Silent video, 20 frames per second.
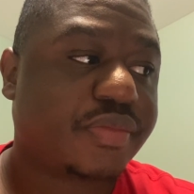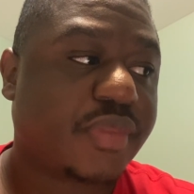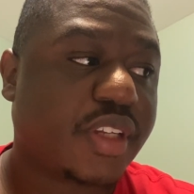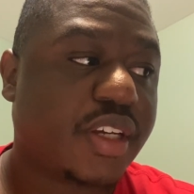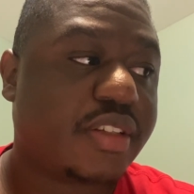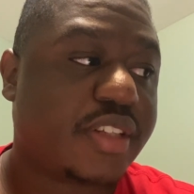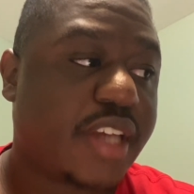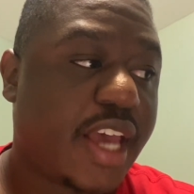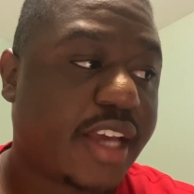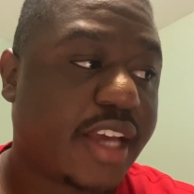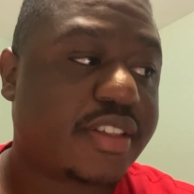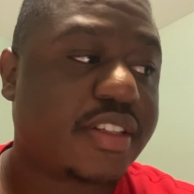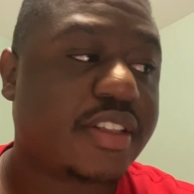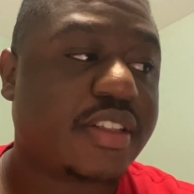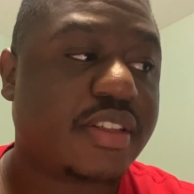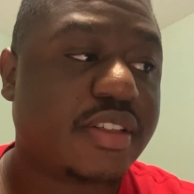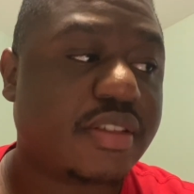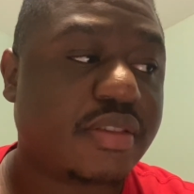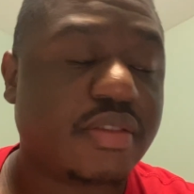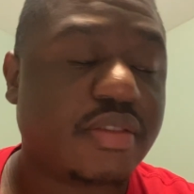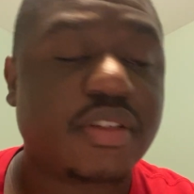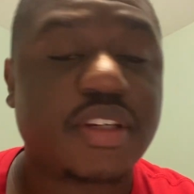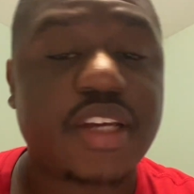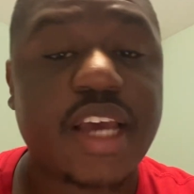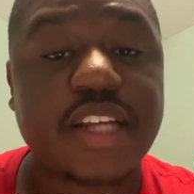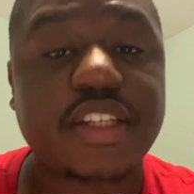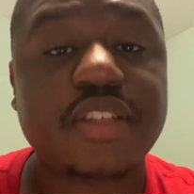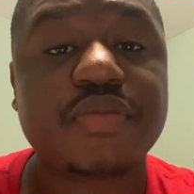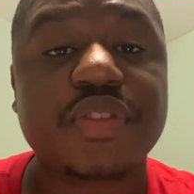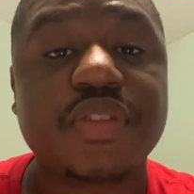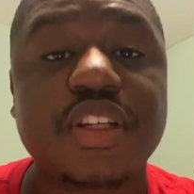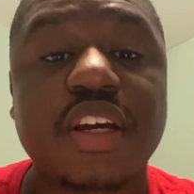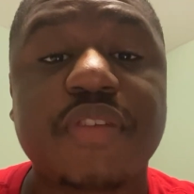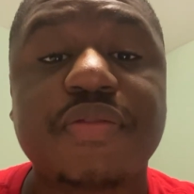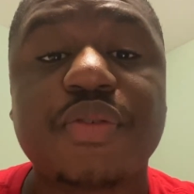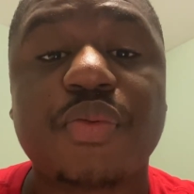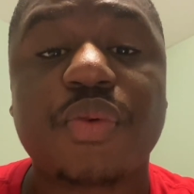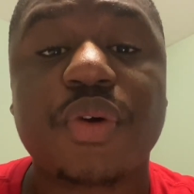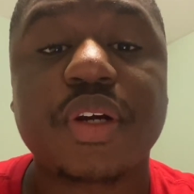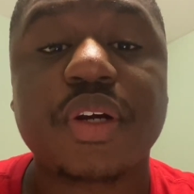Texas got some stuff
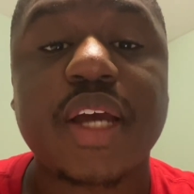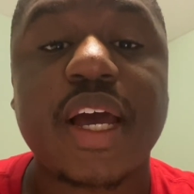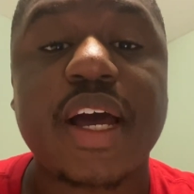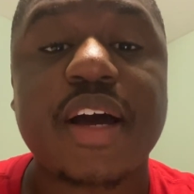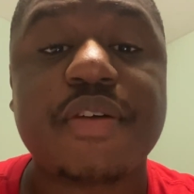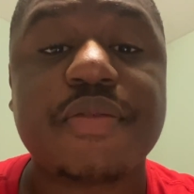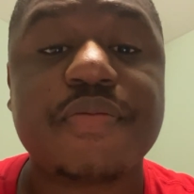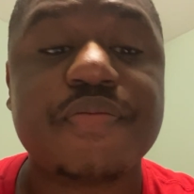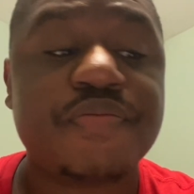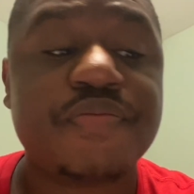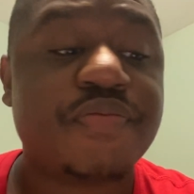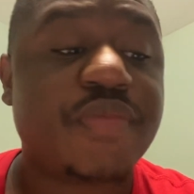to work out.